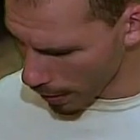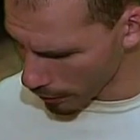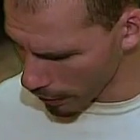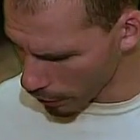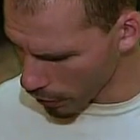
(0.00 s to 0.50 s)

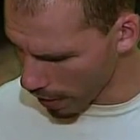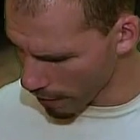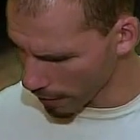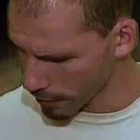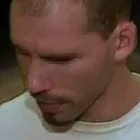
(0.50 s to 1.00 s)
And here you have
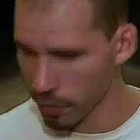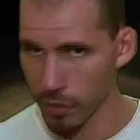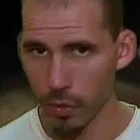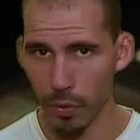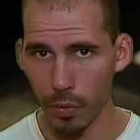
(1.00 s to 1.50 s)
access
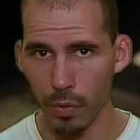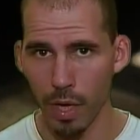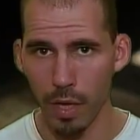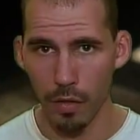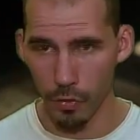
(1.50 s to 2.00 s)
to
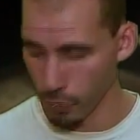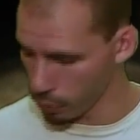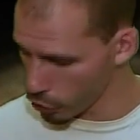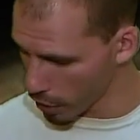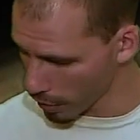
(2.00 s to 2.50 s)
the two
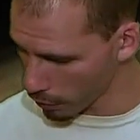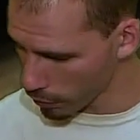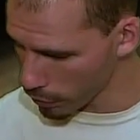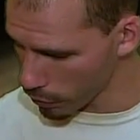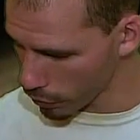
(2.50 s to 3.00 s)
channels.